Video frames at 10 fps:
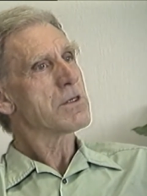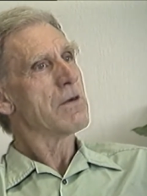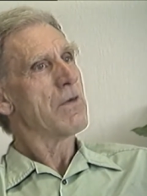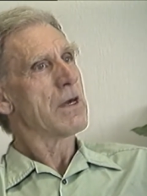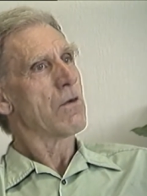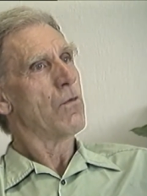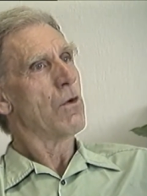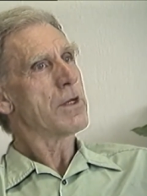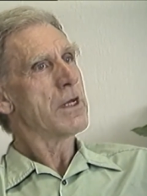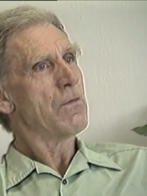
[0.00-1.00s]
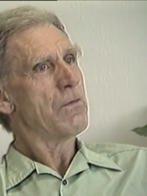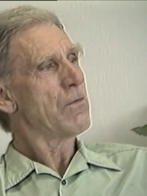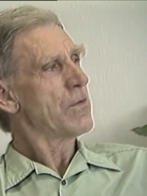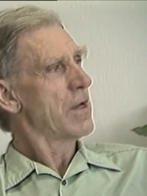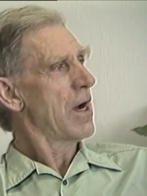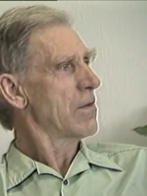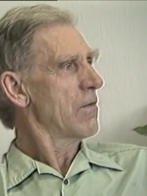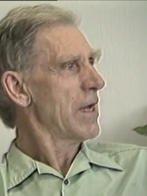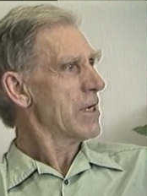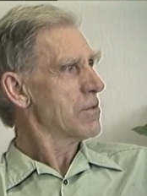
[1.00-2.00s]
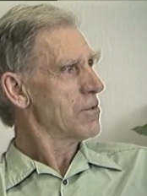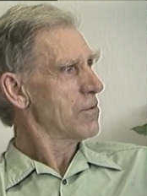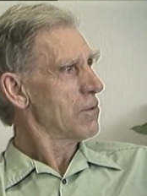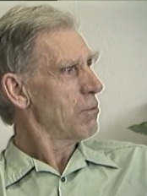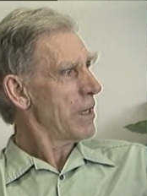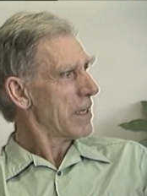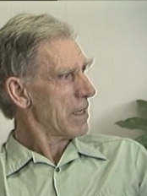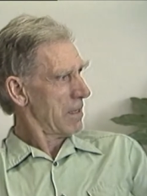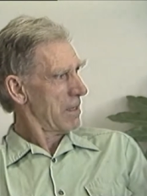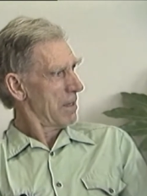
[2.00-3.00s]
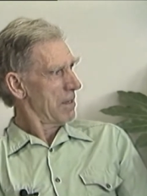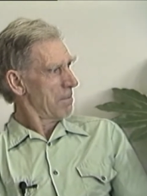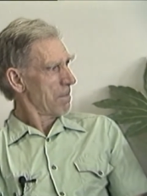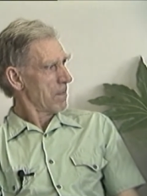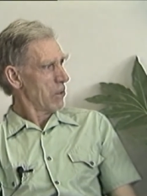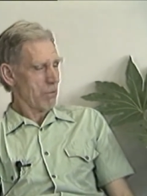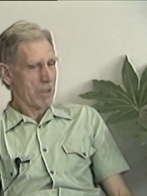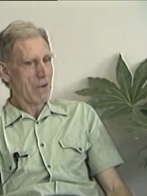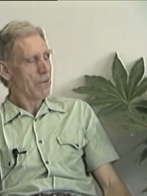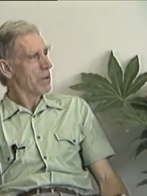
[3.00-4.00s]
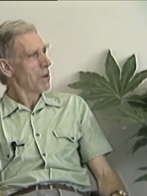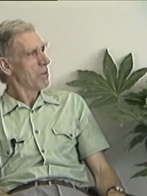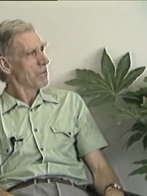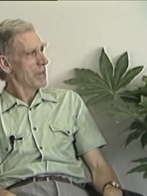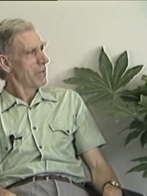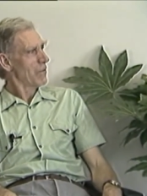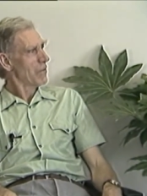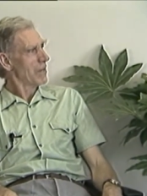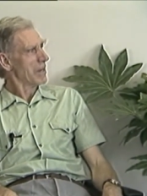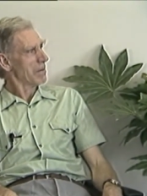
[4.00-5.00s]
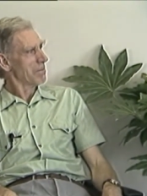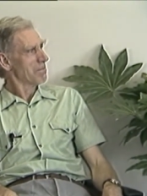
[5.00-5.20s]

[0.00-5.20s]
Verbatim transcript: giving 14, 15 hours of lectures a week. No, You know, covering almost everything.